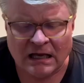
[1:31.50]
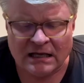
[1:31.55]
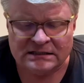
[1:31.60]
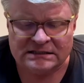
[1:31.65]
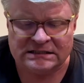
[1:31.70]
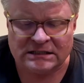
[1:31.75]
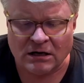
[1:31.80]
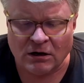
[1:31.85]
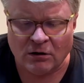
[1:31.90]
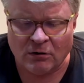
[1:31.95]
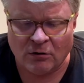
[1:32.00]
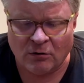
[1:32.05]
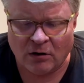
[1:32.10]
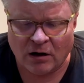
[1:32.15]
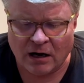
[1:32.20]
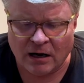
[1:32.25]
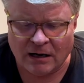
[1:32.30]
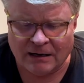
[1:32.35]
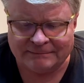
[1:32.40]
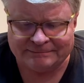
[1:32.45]
So
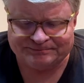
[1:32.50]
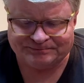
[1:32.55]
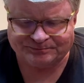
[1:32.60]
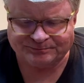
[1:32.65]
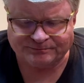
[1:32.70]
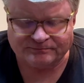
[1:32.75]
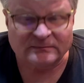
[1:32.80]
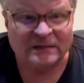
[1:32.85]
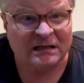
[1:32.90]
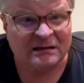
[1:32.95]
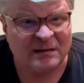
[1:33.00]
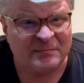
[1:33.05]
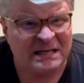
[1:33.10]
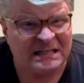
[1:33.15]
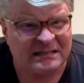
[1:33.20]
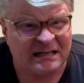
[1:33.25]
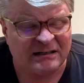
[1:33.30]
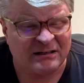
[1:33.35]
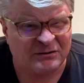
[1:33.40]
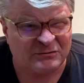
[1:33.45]
let me
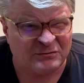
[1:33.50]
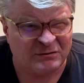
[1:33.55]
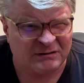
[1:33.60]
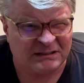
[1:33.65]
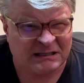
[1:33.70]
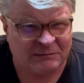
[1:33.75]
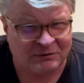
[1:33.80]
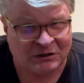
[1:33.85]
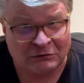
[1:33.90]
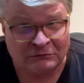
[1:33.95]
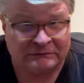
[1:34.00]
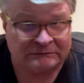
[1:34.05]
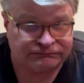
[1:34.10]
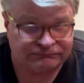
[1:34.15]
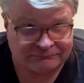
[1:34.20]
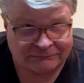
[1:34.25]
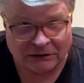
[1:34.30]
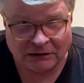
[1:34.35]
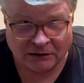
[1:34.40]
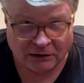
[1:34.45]
take you through a typical
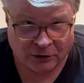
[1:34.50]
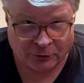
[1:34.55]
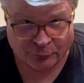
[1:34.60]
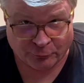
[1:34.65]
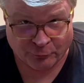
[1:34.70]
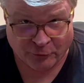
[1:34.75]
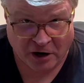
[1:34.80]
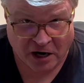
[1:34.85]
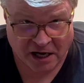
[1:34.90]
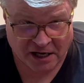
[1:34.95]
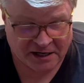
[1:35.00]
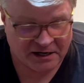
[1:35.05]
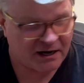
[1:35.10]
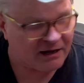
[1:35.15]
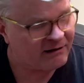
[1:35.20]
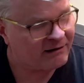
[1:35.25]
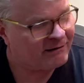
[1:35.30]
run,